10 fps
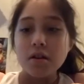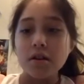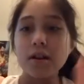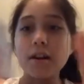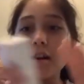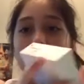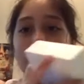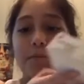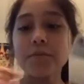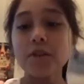Okay,
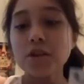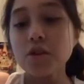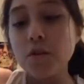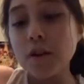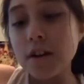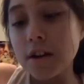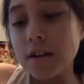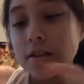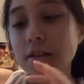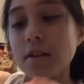so
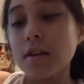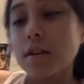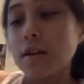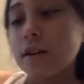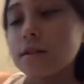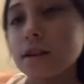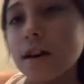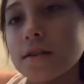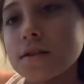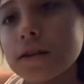it
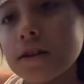says